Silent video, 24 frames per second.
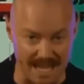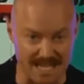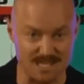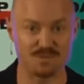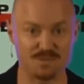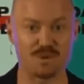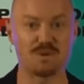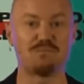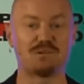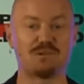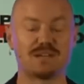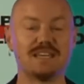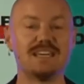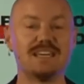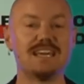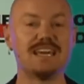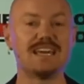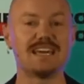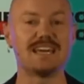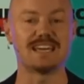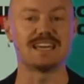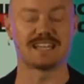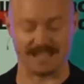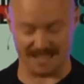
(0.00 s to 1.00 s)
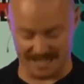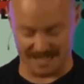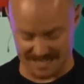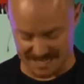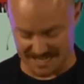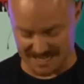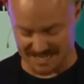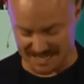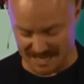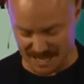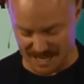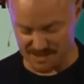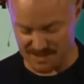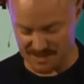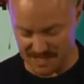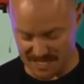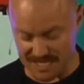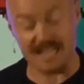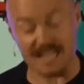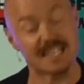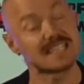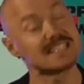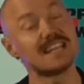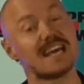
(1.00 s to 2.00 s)
But as we begin, uh, I
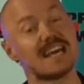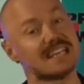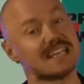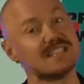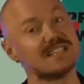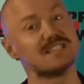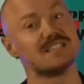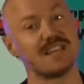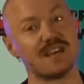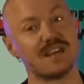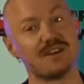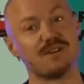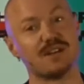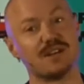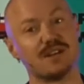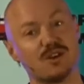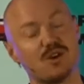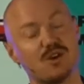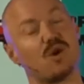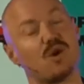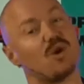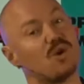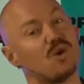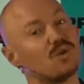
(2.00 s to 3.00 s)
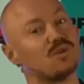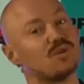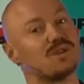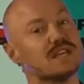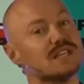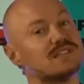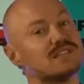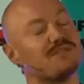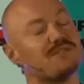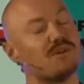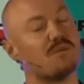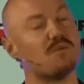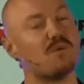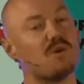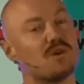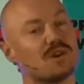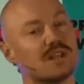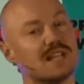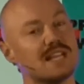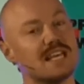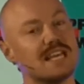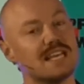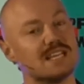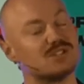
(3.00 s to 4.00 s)
think it is necessary to call this for
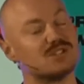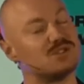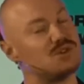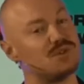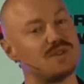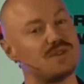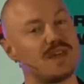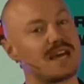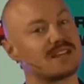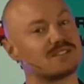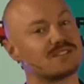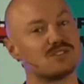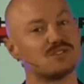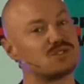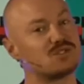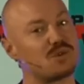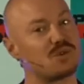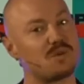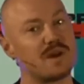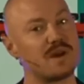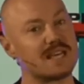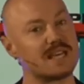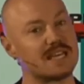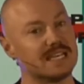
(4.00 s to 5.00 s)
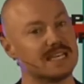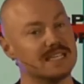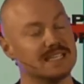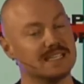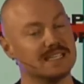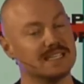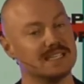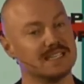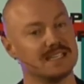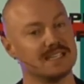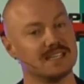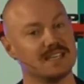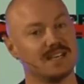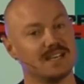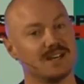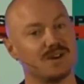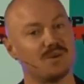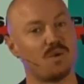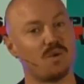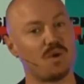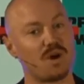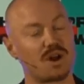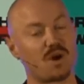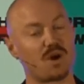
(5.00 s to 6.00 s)
what it is 2020.
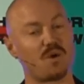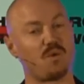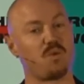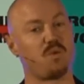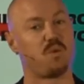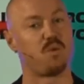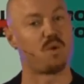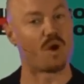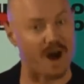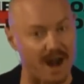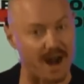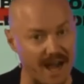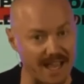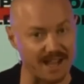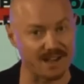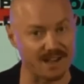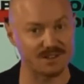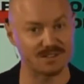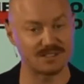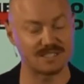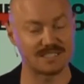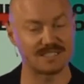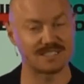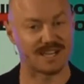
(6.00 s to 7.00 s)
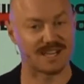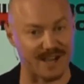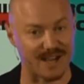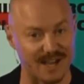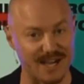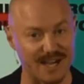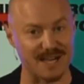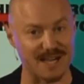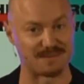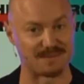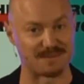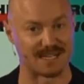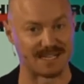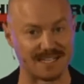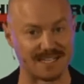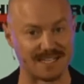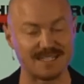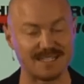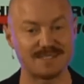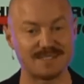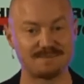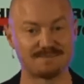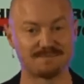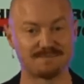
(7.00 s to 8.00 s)
What a wild time,
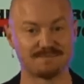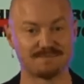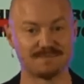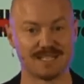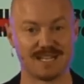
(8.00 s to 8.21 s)
huh?